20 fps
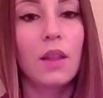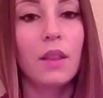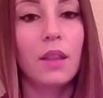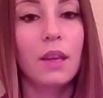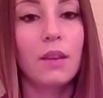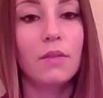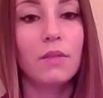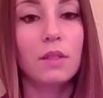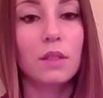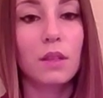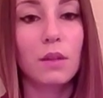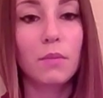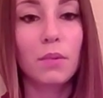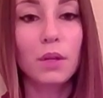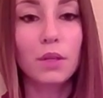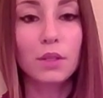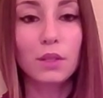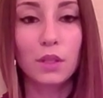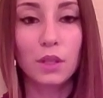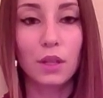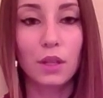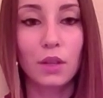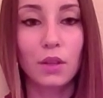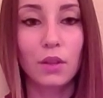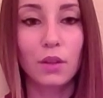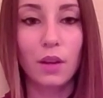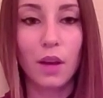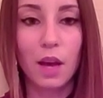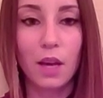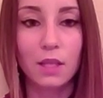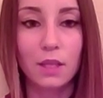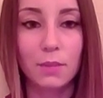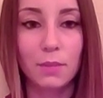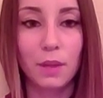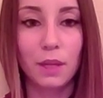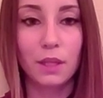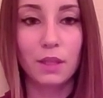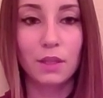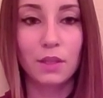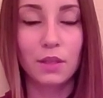They have some particular
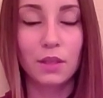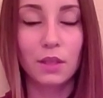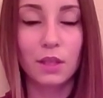aspects